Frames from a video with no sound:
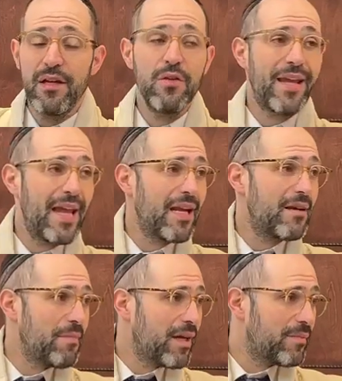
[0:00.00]
you
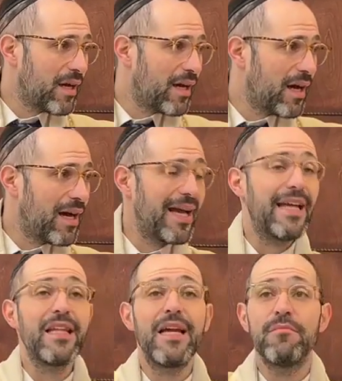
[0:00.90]
cannot make a bracha
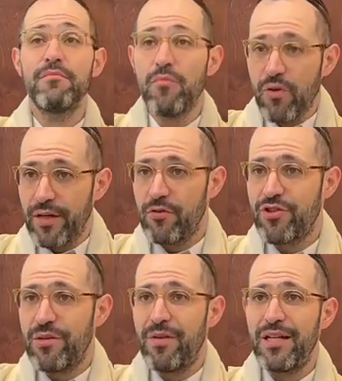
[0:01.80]
and light more
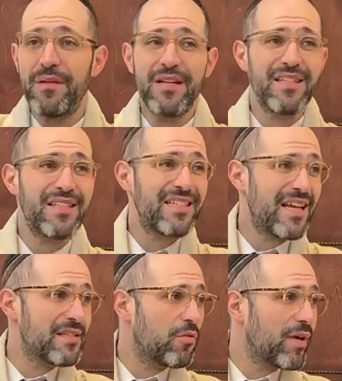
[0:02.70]
Nerot Shabbat because it's
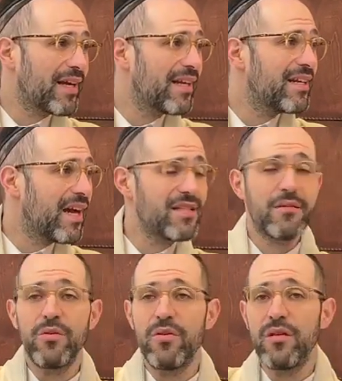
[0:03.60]
not so
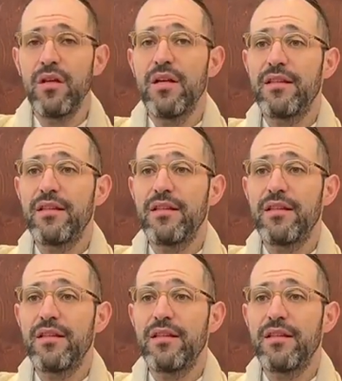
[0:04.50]
recognizable